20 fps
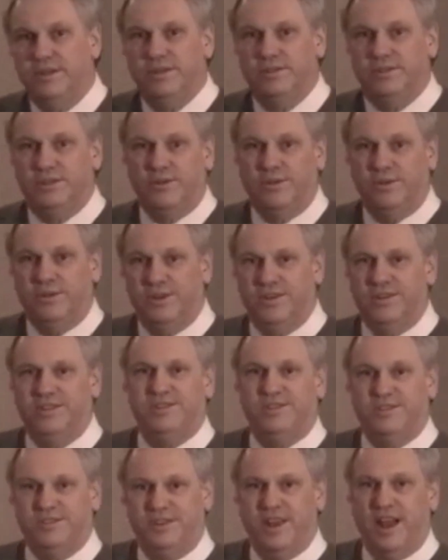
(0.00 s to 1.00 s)
So
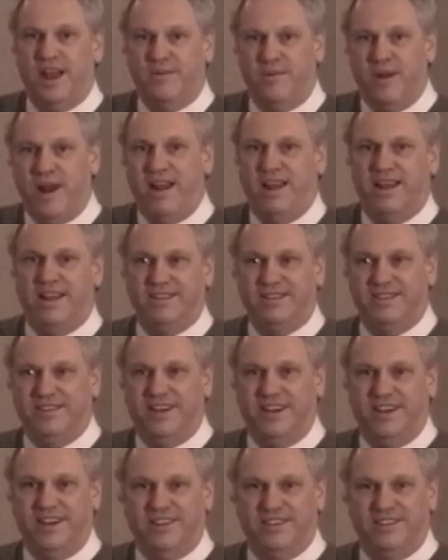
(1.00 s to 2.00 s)
this is not rocket
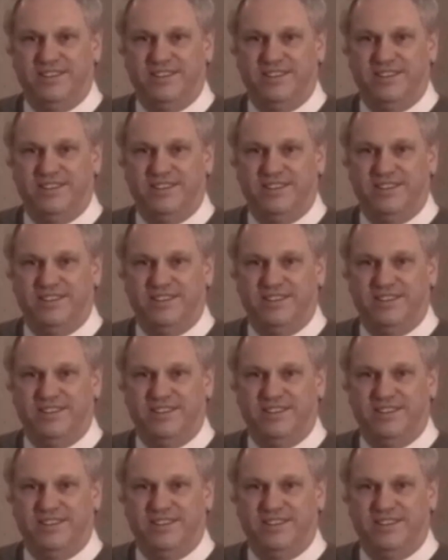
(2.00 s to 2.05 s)
science.